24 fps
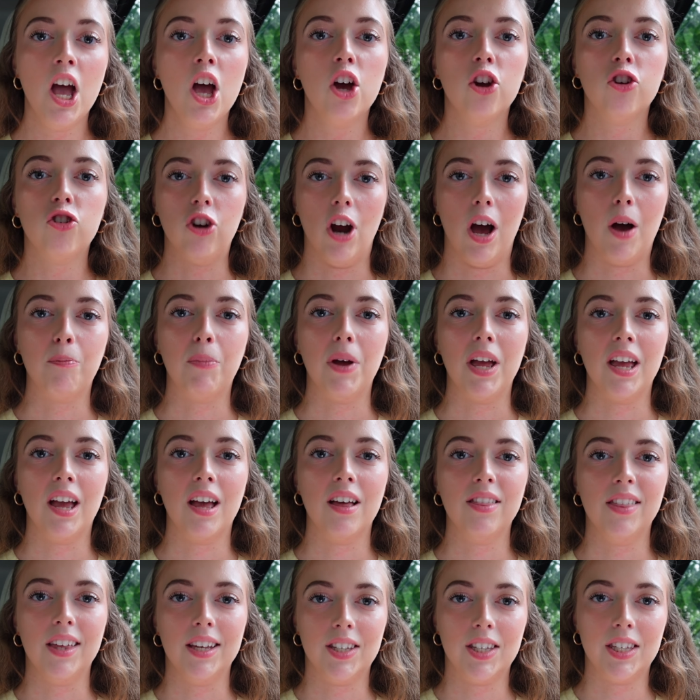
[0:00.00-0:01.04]
shopping
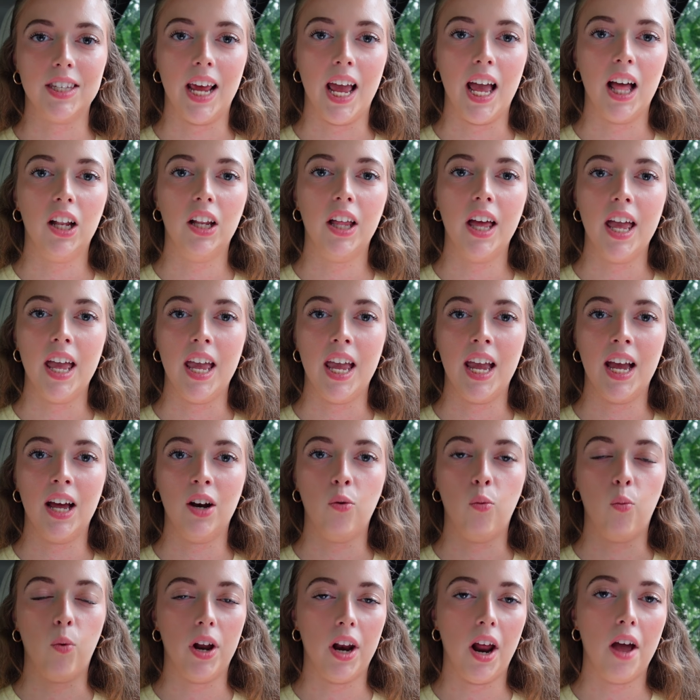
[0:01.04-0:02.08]
this sale
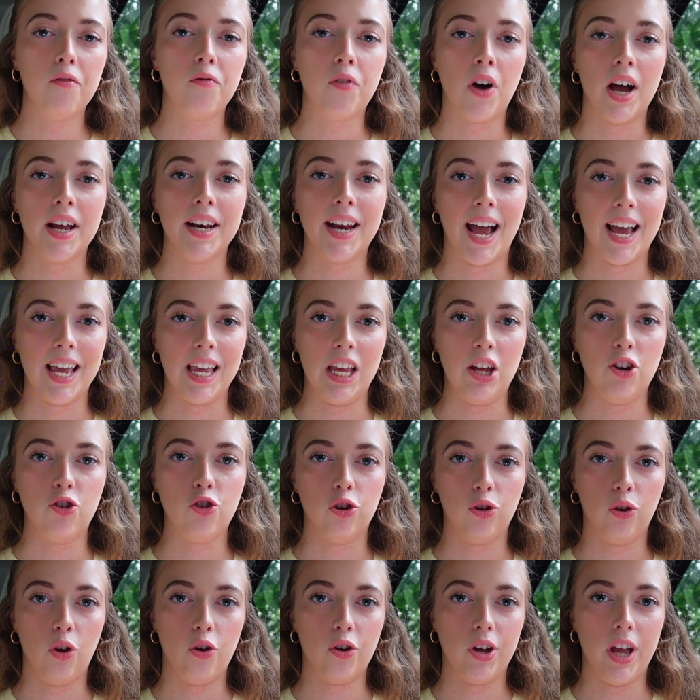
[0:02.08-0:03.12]
and what I find at each
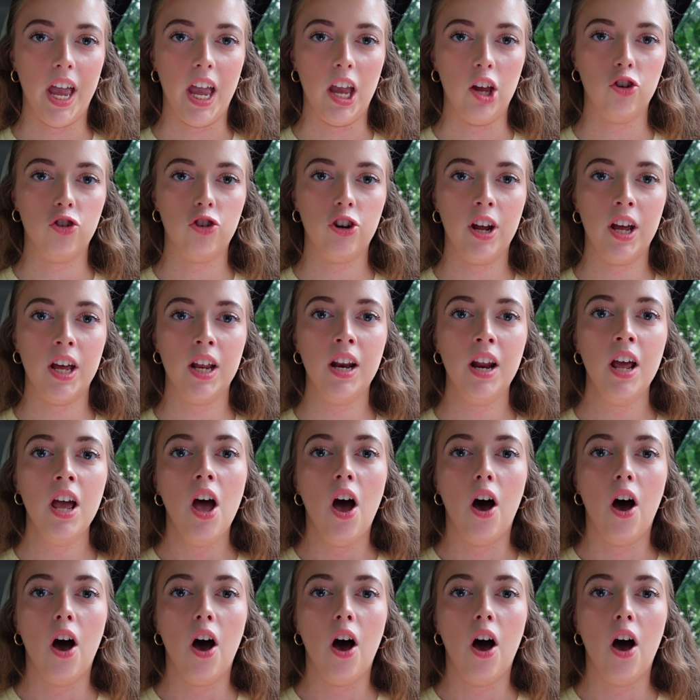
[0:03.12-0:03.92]
location.